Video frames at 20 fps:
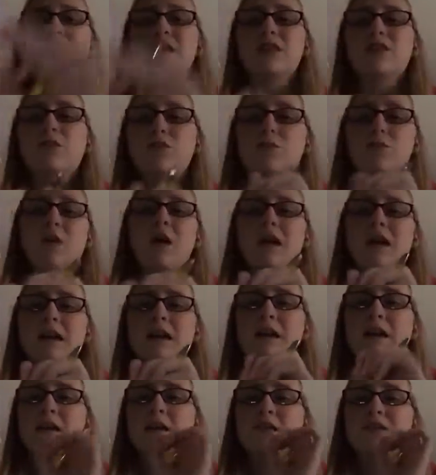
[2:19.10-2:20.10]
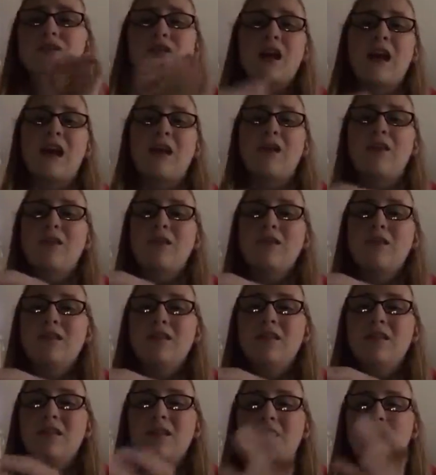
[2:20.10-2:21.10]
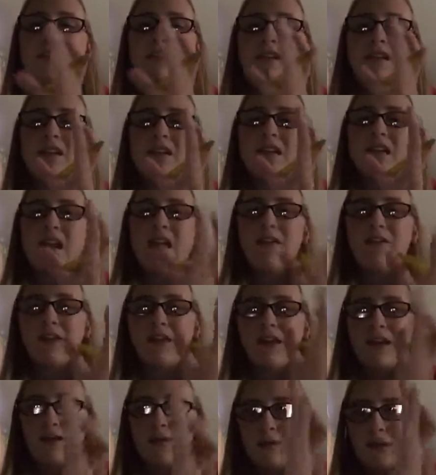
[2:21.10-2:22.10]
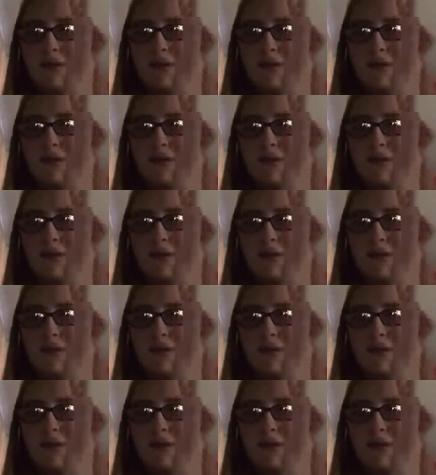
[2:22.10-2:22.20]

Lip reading: into one channel. I feel like